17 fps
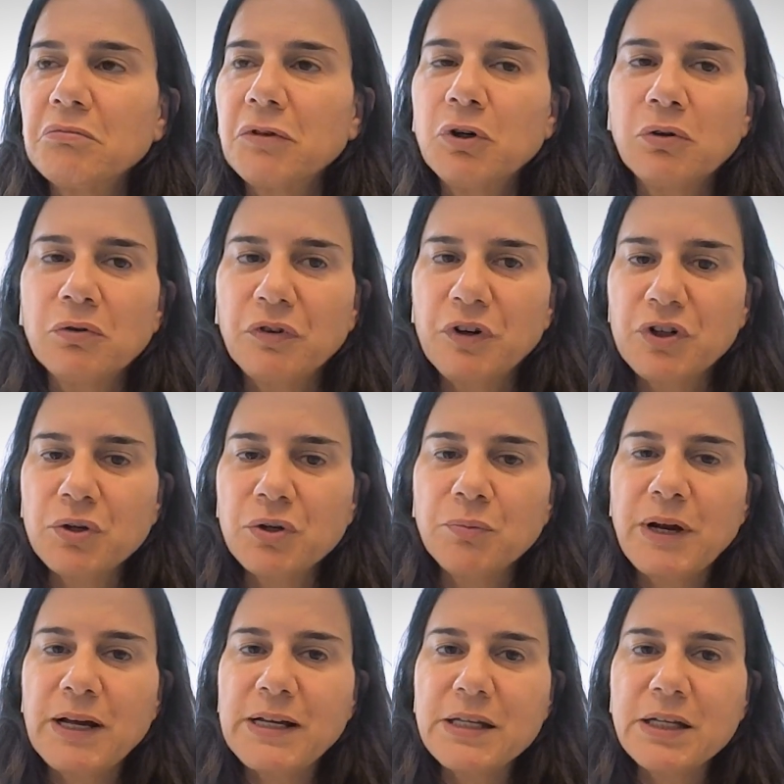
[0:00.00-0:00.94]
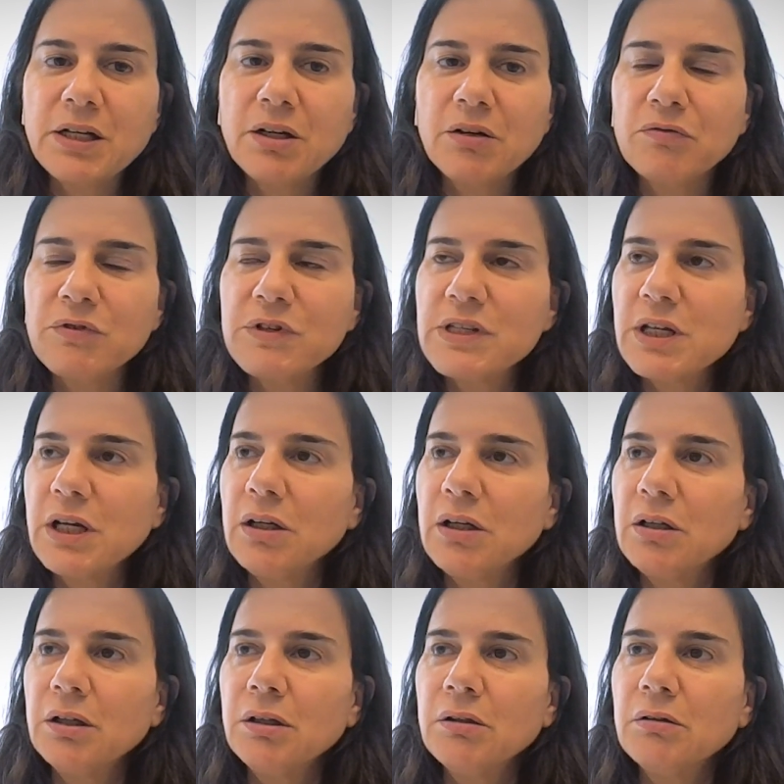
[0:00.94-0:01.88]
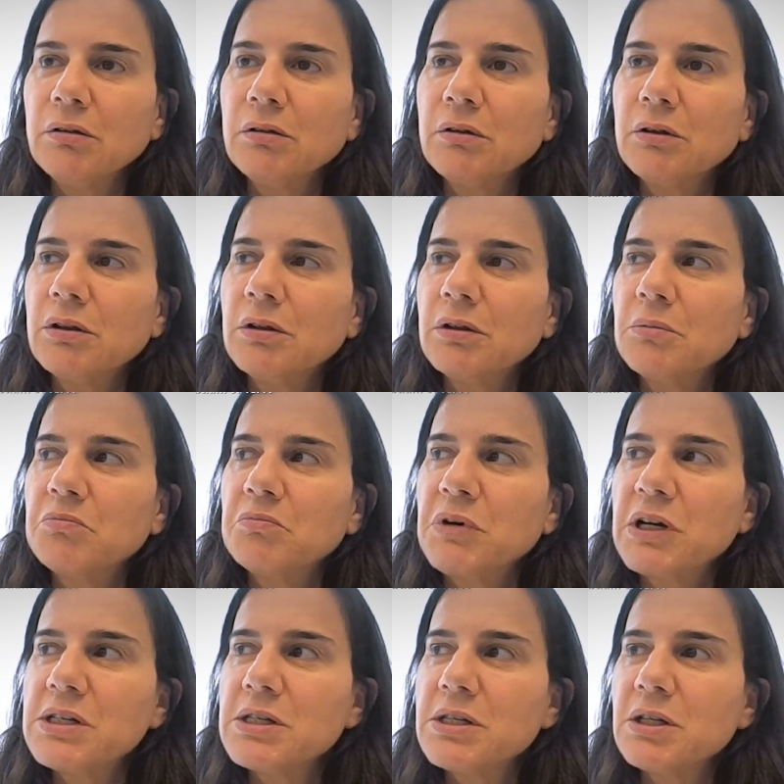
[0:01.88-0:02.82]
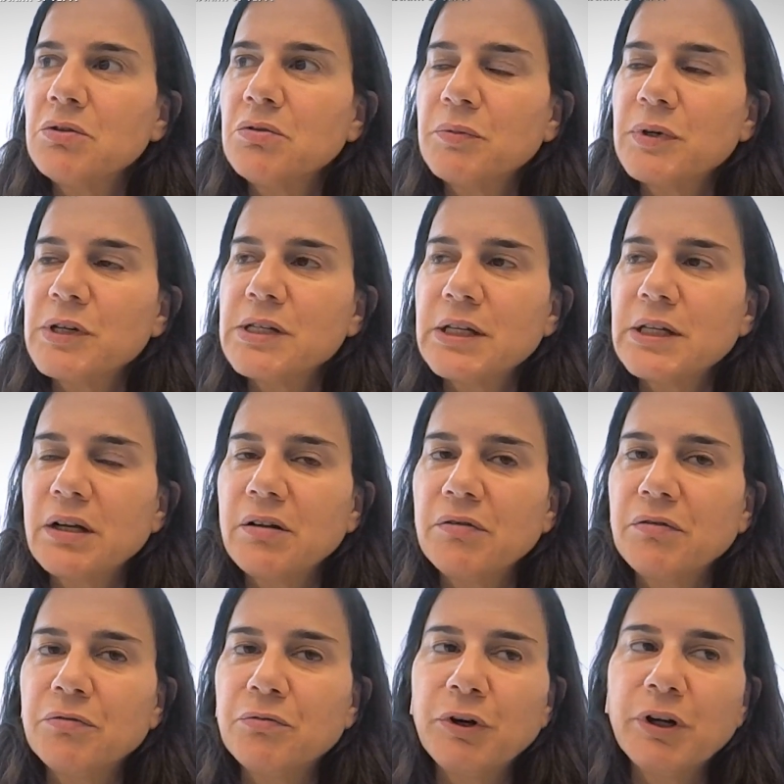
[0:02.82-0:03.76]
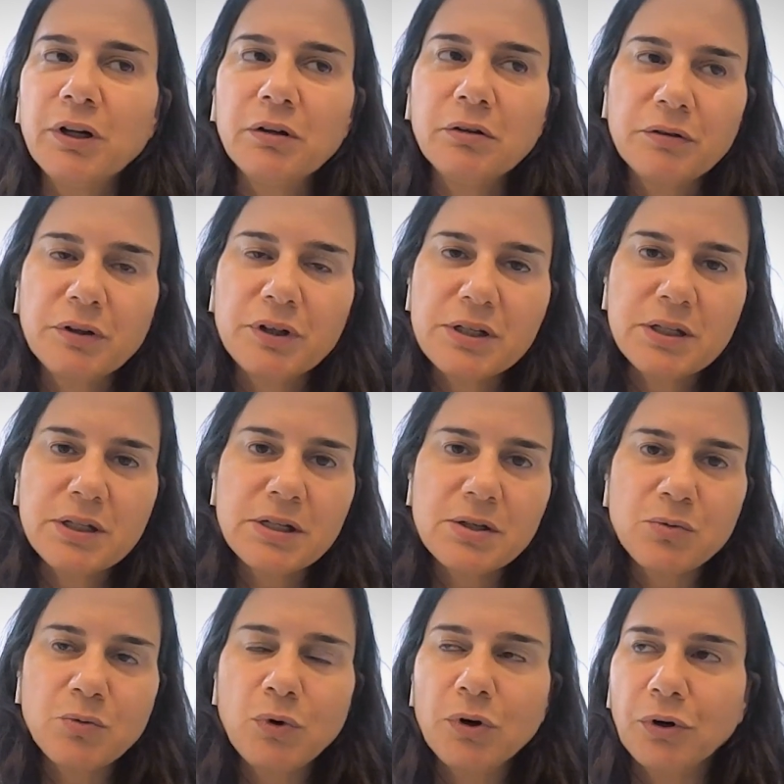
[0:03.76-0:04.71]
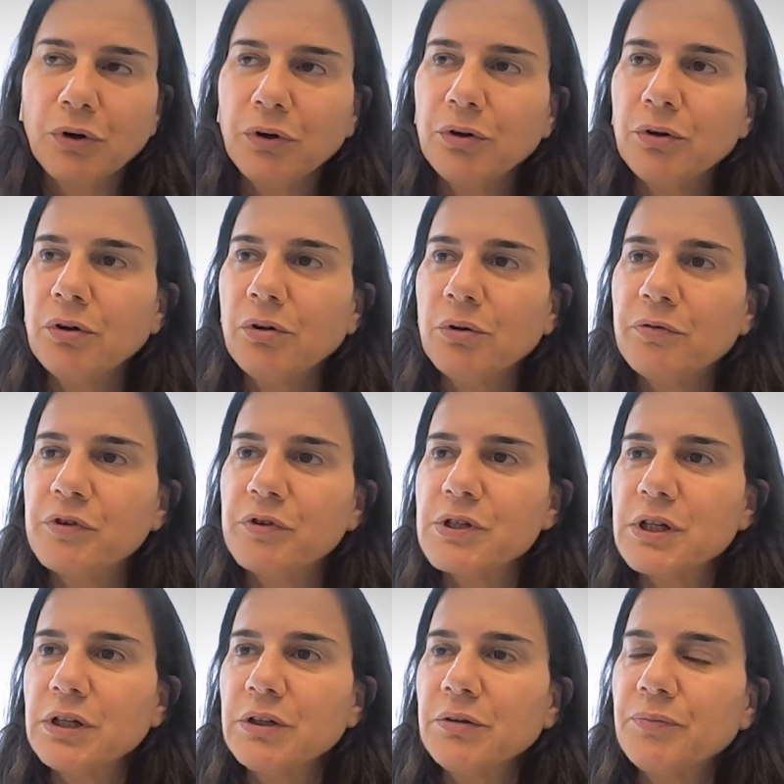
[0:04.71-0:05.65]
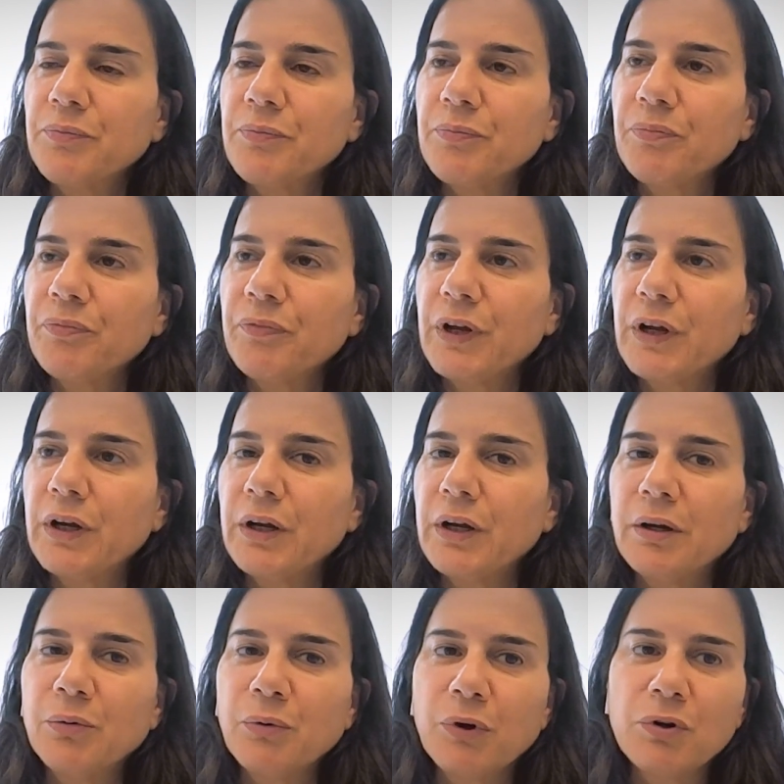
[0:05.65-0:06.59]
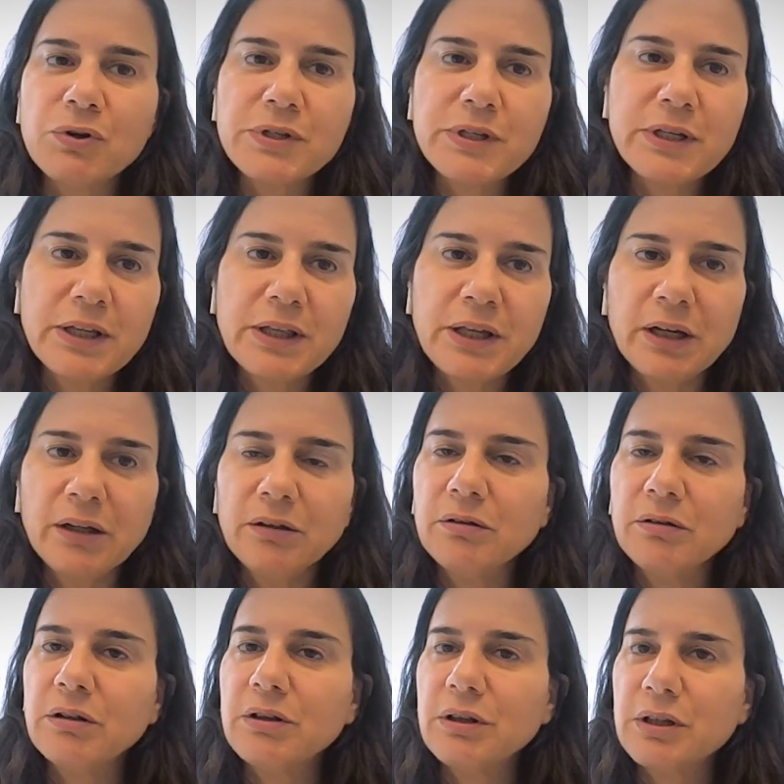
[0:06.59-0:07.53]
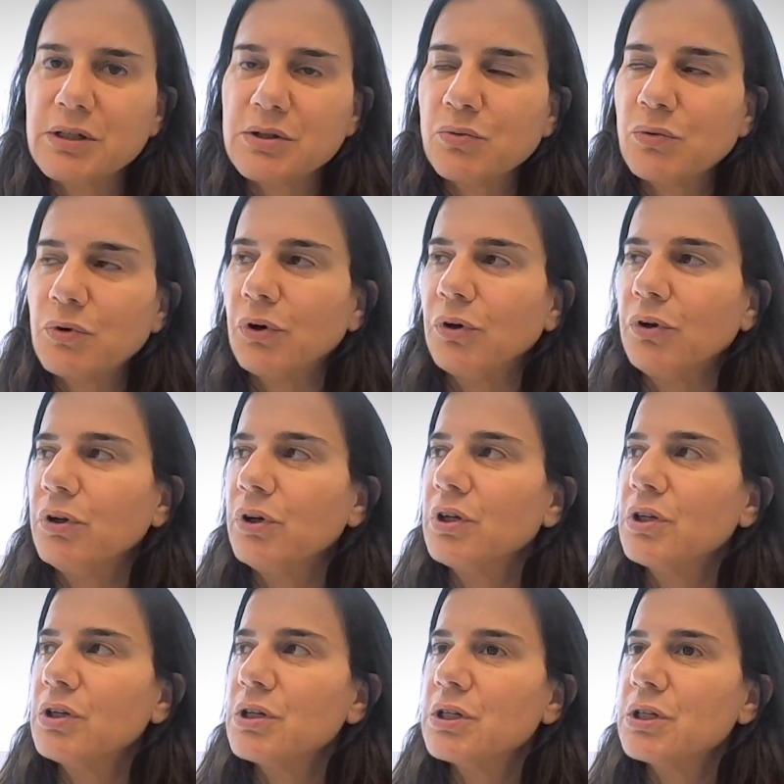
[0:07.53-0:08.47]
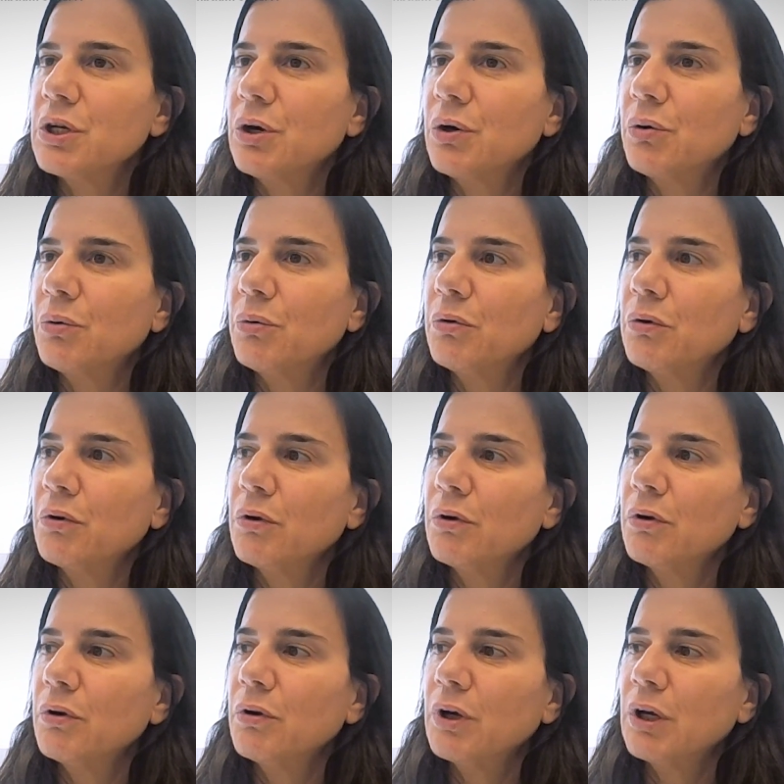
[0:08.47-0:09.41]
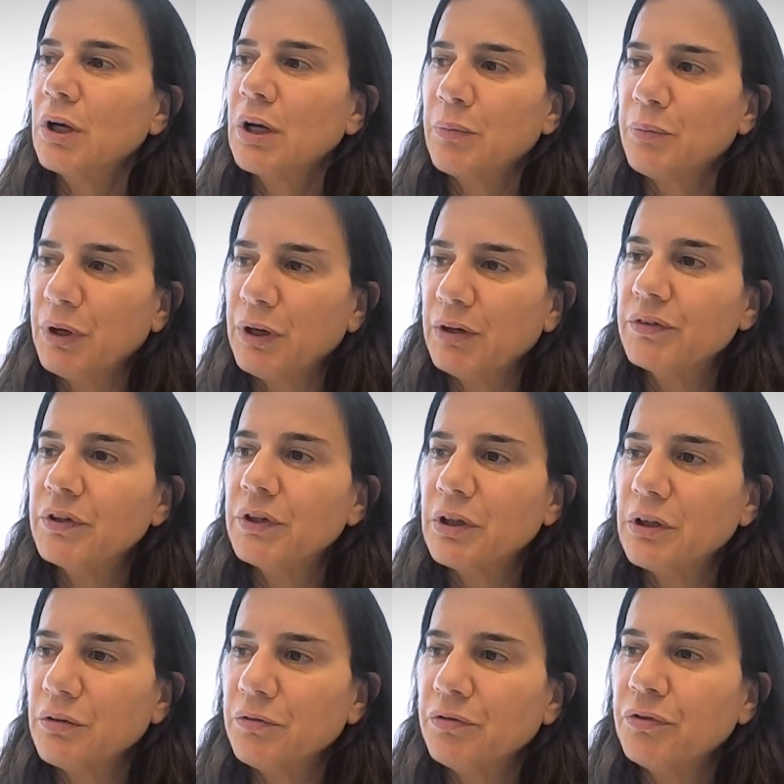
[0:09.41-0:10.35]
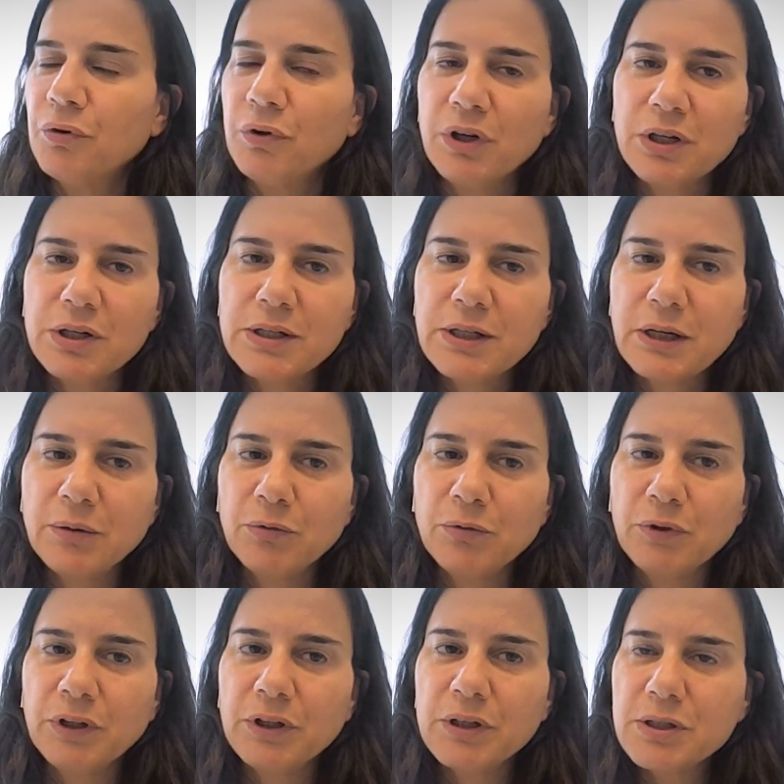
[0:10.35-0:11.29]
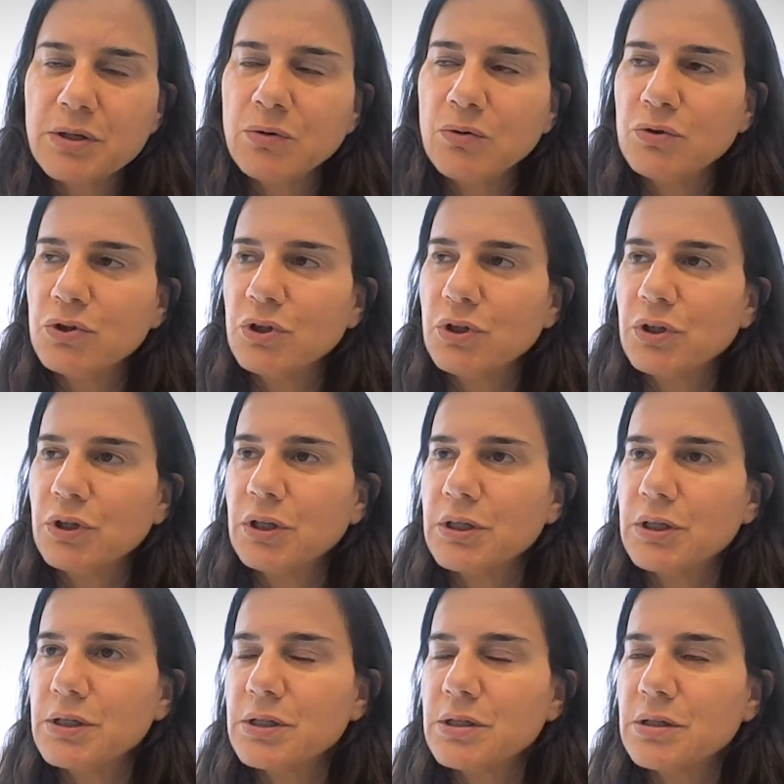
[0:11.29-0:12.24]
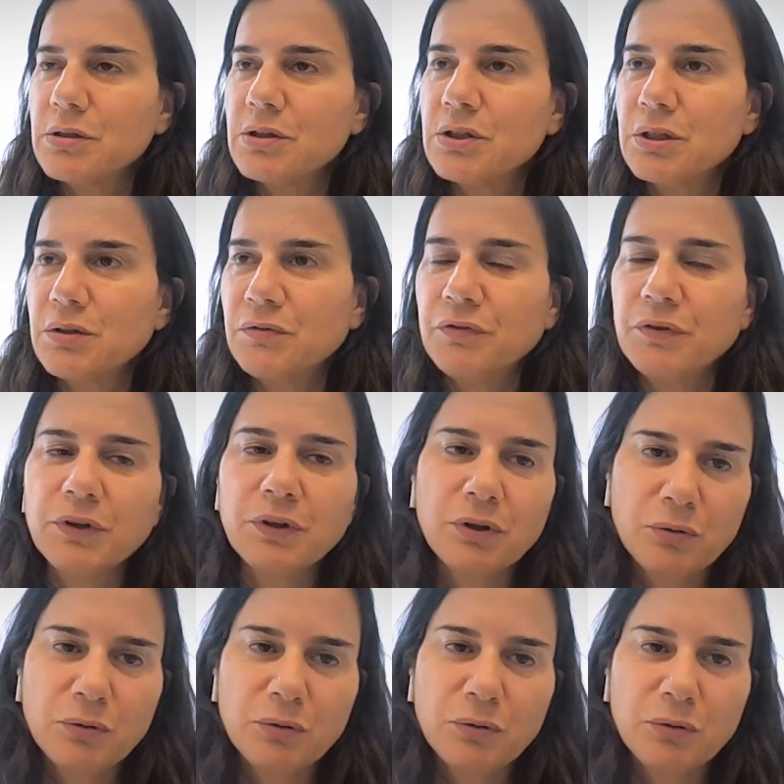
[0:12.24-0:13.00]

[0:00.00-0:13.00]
conventional plastic and recycling, I said to myself, well, this doesn't work, obviously. We all see that. It doesn't work. So, and I believe that in a few years' time, we'll need a solution that is different